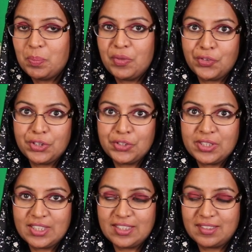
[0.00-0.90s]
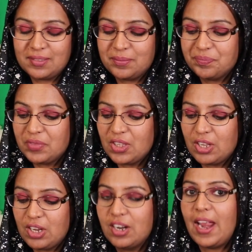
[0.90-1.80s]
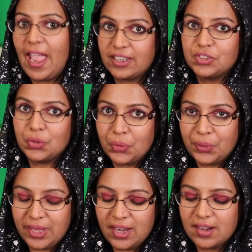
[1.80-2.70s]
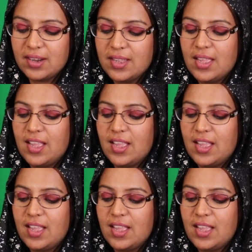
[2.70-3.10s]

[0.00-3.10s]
up before doing her actual whole hair.